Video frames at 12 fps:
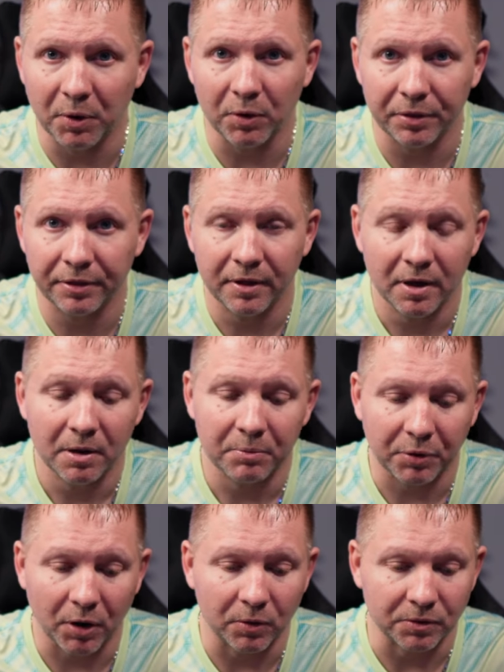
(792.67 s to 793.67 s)
Both
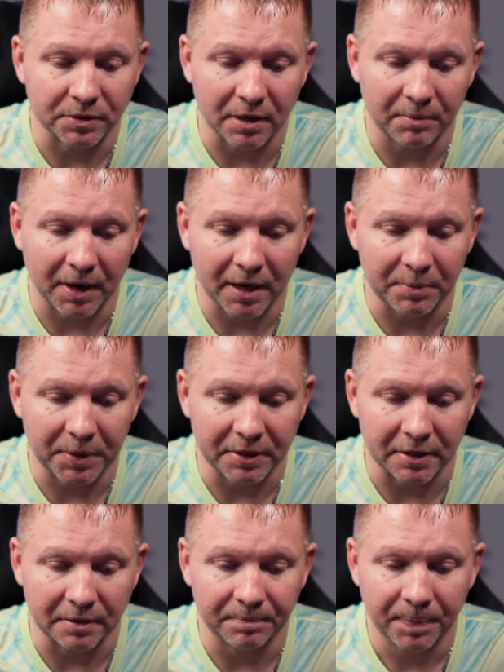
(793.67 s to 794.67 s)
pros, in my
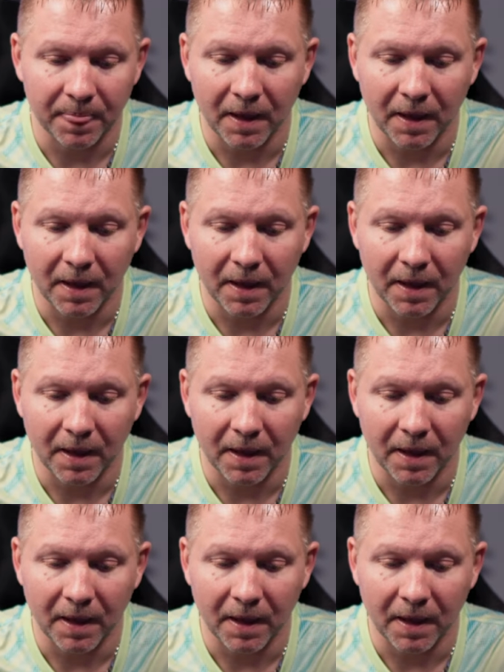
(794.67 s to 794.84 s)
opinion.